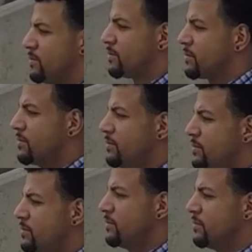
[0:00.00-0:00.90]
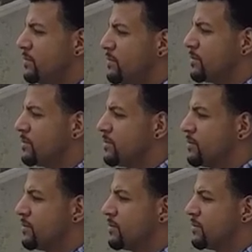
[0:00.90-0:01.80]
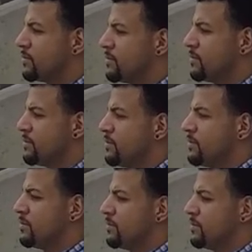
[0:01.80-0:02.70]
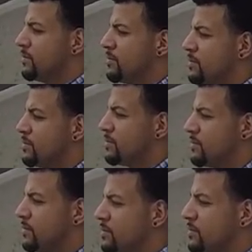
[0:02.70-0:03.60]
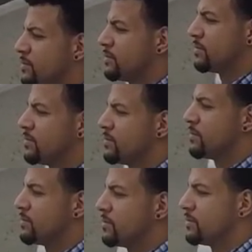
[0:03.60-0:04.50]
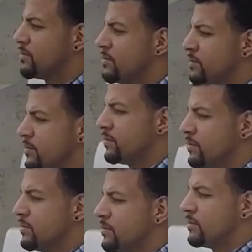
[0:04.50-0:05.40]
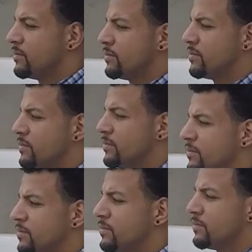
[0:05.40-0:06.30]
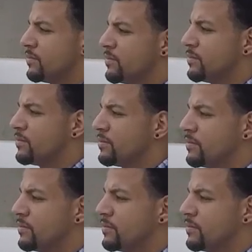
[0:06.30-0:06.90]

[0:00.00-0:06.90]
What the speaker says: for me, love trumps all. So what shape, color, form that exists in, it exists.